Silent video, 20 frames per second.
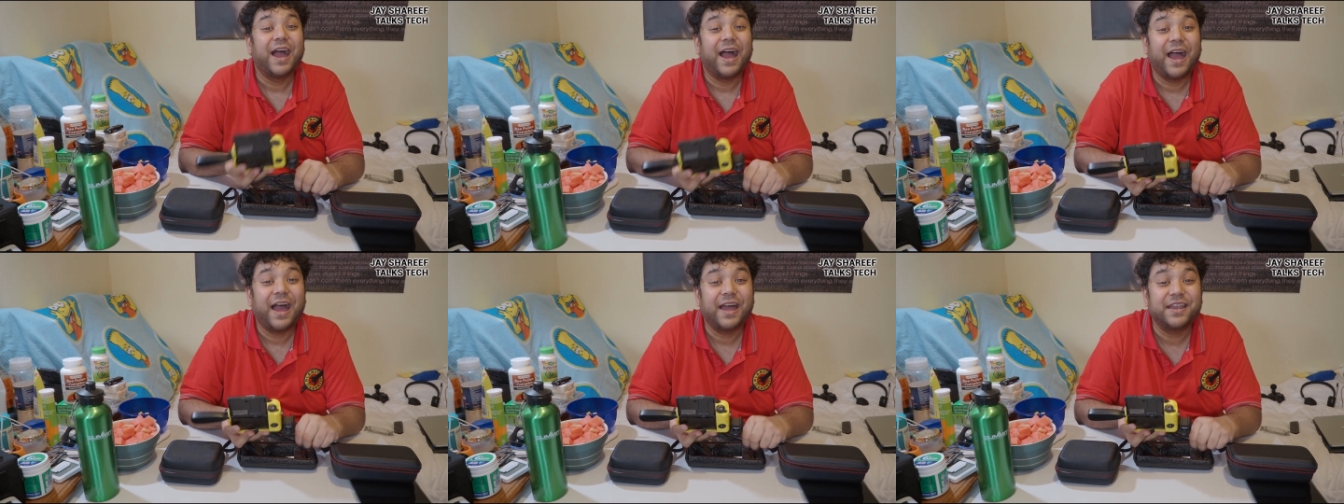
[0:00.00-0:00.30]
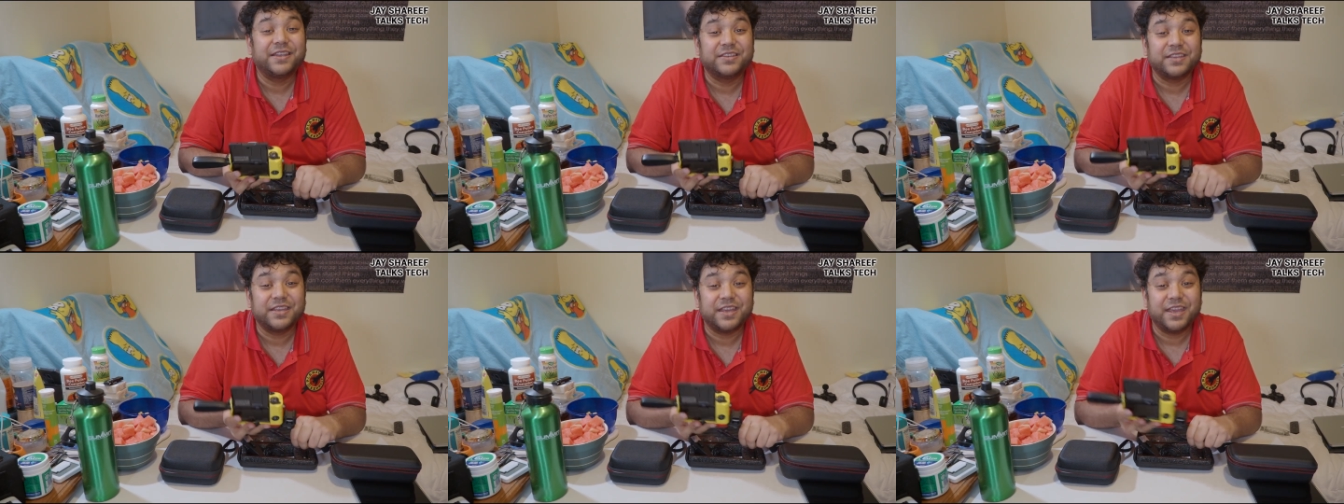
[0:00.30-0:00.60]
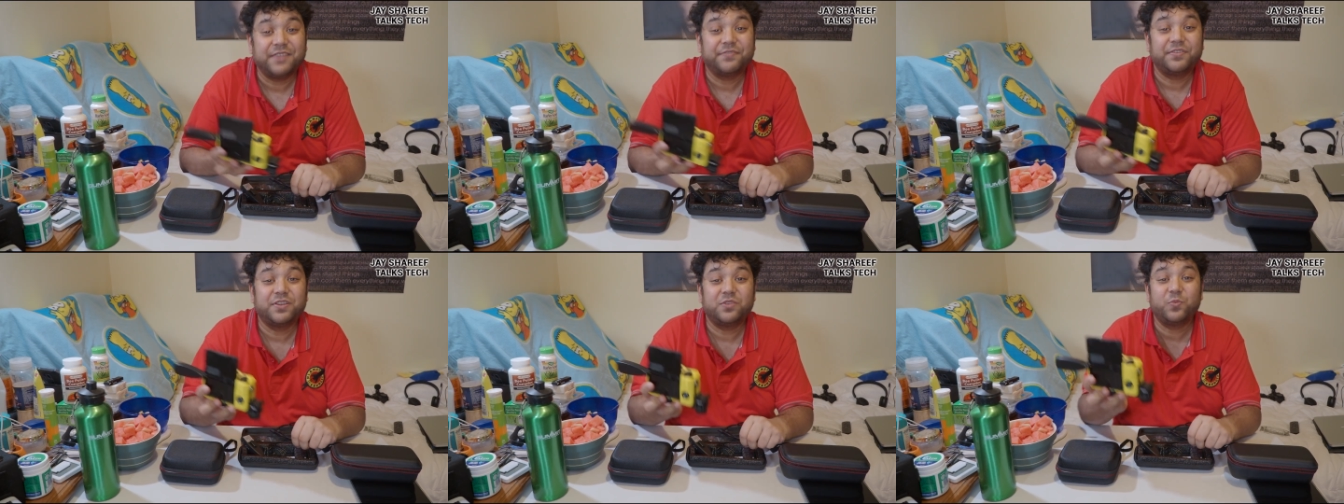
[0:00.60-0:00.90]
And
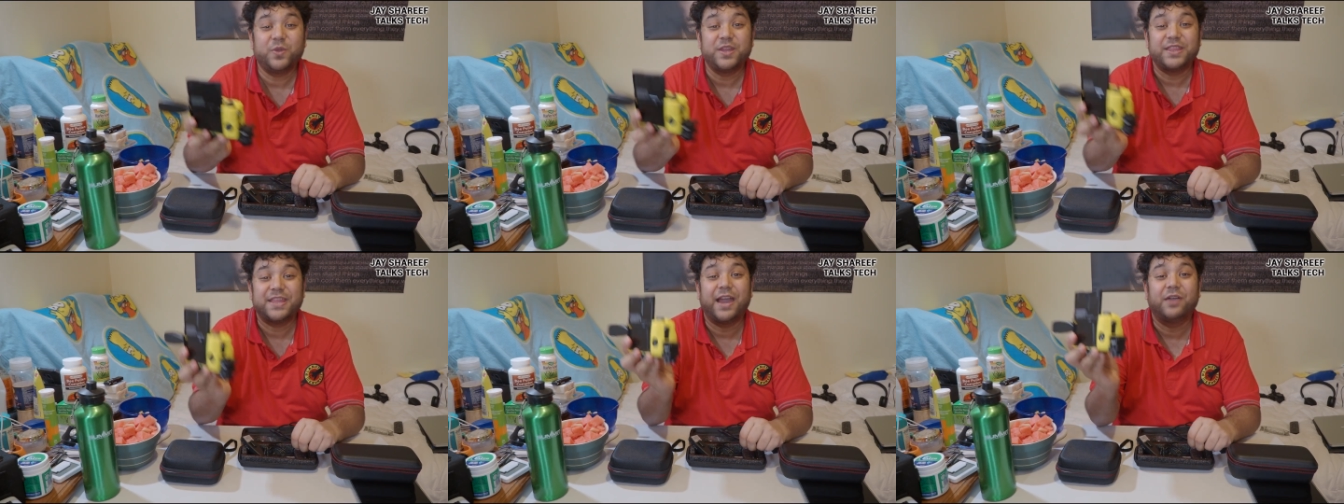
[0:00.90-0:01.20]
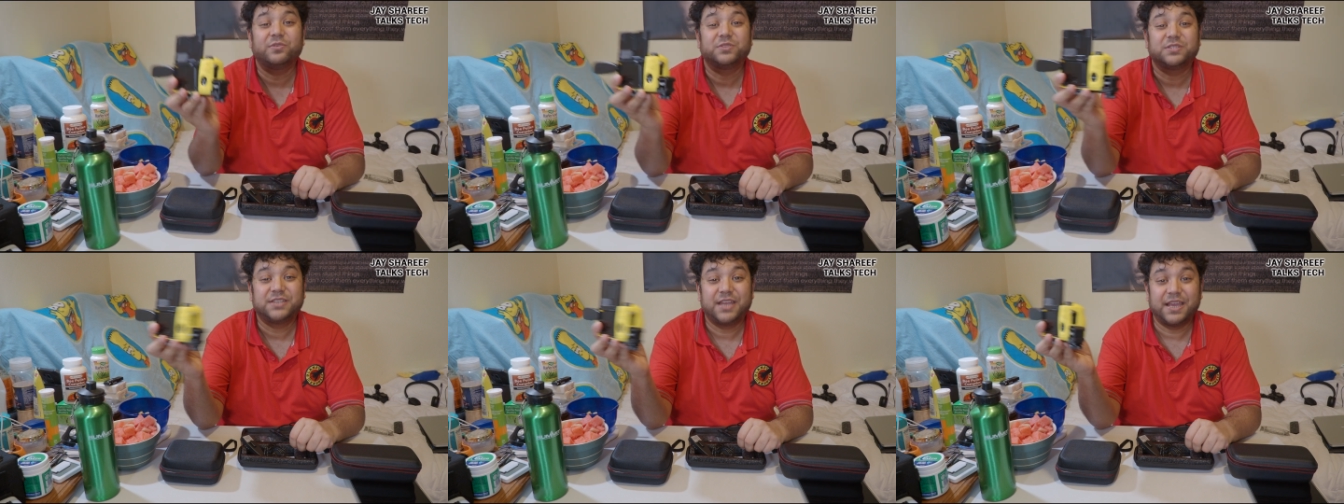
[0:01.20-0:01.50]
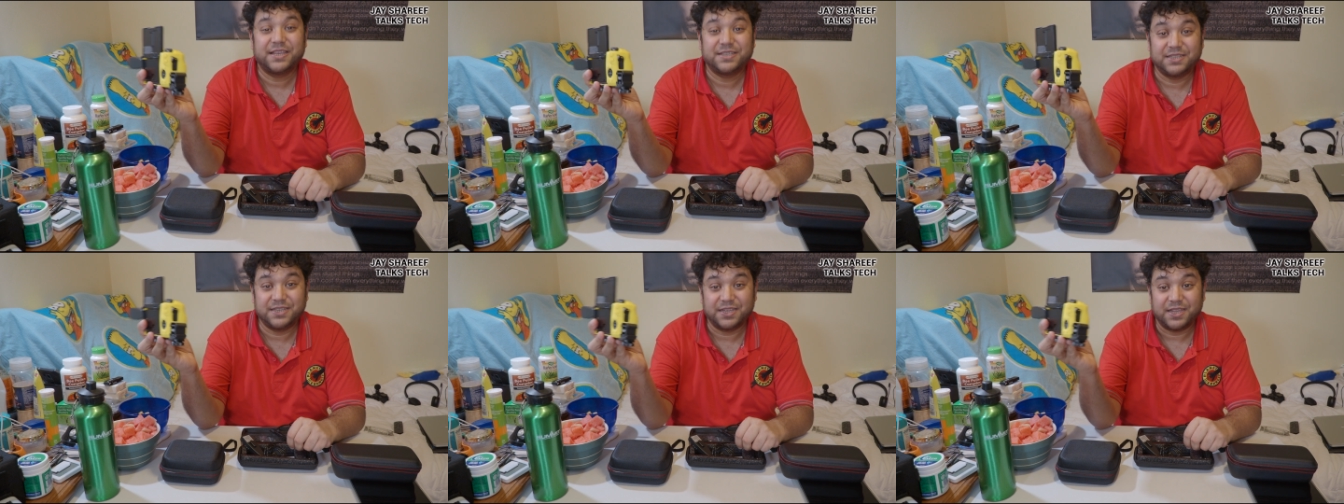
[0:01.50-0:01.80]
even without
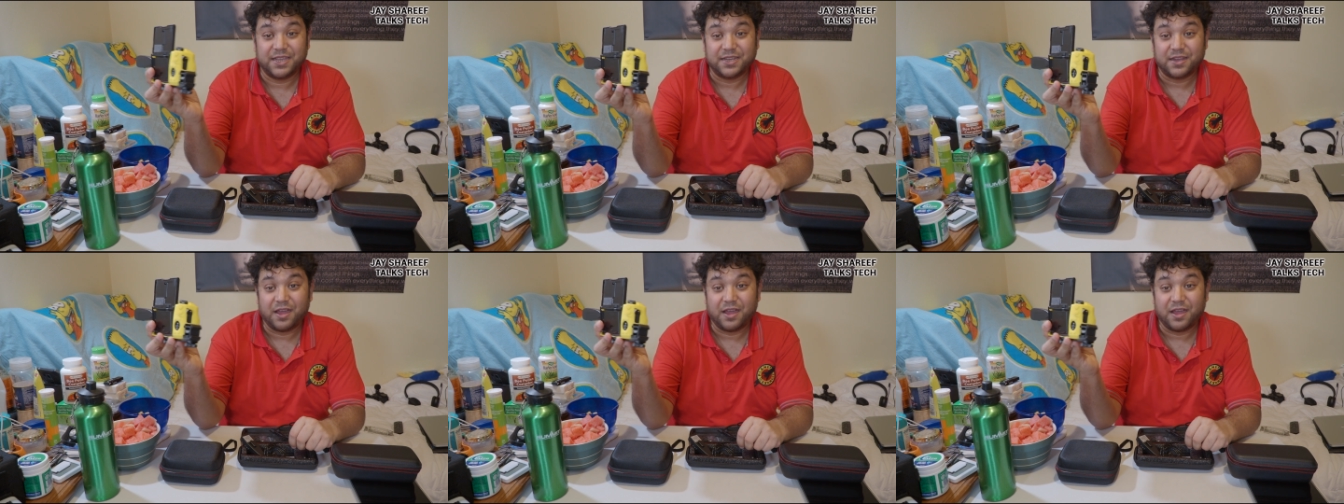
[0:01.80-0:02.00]
testing it,